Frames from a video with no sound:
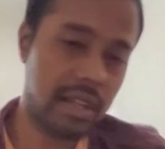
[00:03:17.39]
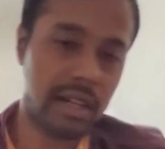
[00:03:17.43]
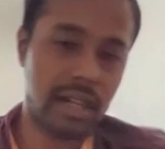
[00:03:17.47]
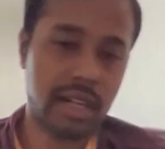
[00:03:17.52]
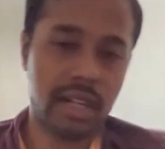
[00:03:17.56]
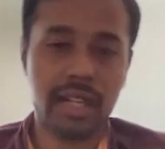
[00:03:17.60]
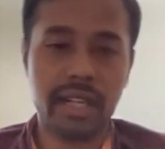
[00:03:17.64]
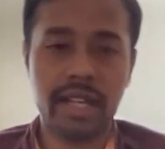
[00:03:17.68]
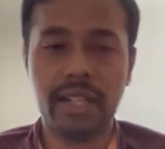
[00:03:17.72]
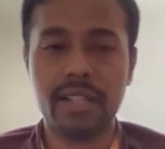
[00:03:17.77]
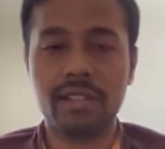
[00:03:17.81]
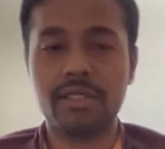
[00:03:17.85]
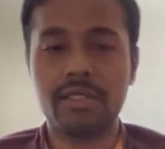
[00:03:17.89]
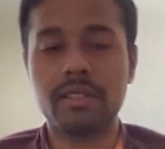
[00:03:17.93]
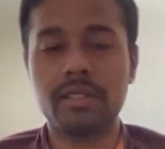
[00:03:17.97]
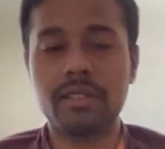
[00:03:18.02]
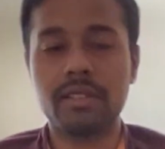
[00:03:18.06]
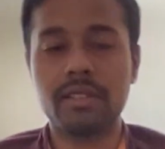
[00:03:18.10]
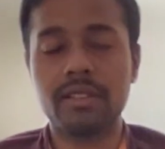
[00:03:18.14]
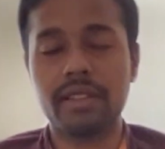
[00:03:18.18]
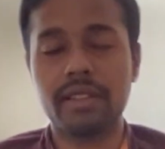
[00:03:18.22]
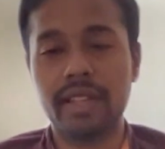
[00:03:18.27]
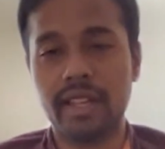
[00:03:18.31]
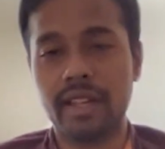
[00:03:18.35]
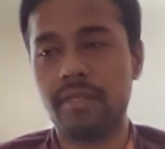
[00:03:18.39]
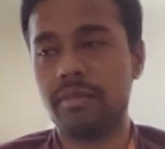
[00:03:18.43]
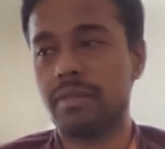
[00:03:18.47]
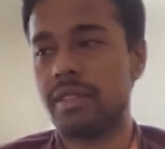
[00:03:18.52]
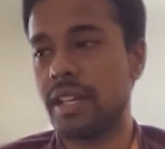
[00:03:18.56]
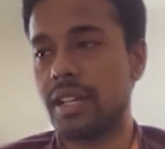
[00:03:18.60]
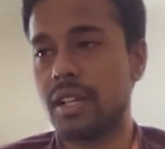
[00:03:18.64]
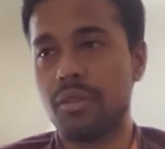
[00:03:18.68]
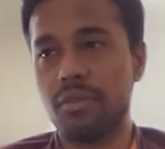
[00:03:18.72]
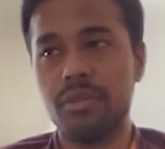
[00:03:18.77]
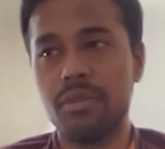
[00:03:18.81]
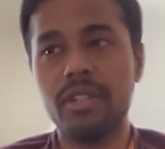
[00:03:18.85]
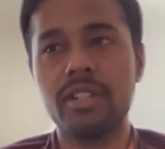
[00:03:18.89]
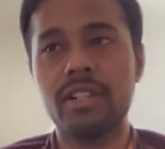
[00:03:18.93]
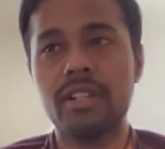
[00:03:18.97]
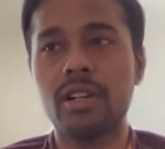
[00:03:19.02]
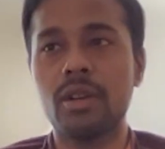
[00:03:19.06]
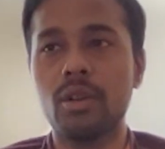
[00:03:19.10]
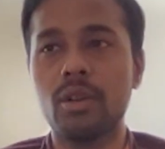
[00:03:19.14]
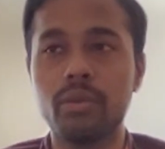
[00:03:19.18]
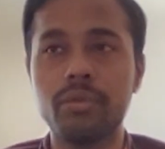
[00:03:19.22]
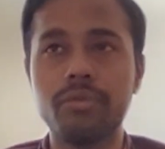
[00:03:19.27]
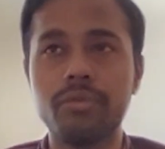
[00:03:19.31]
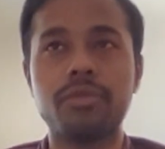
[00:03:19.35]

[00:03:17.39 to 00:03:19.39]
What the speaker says: and they definitely look